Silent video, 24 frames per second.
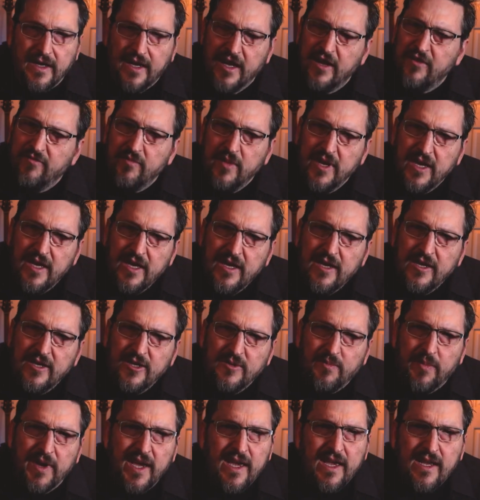Give me
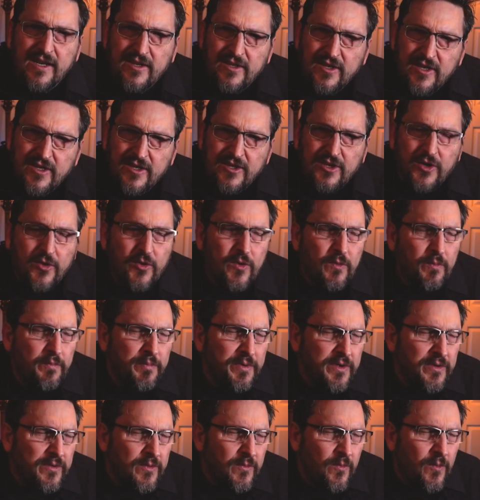space that's
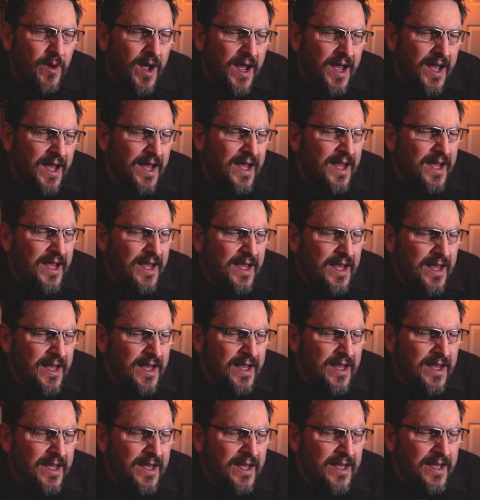open
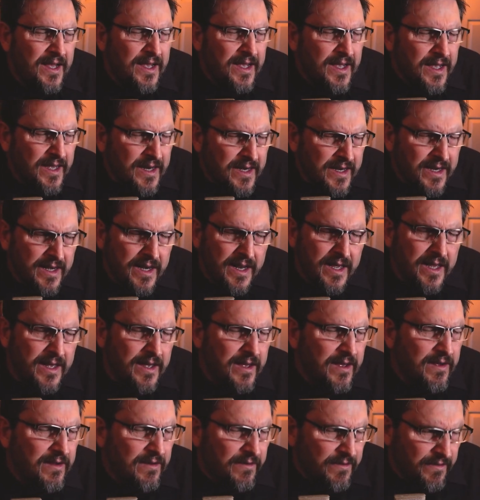wide
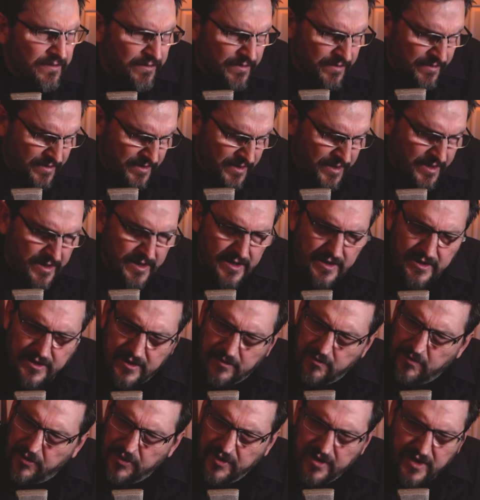enough
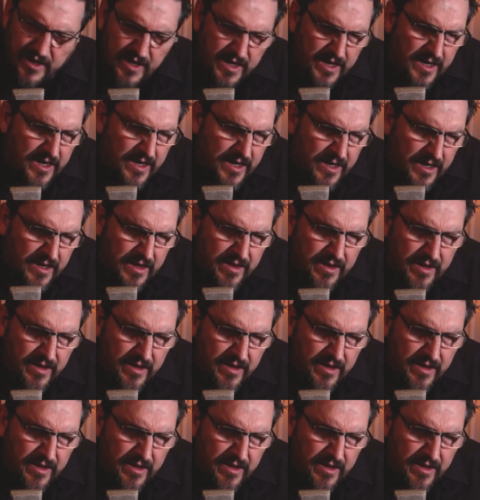to breathe.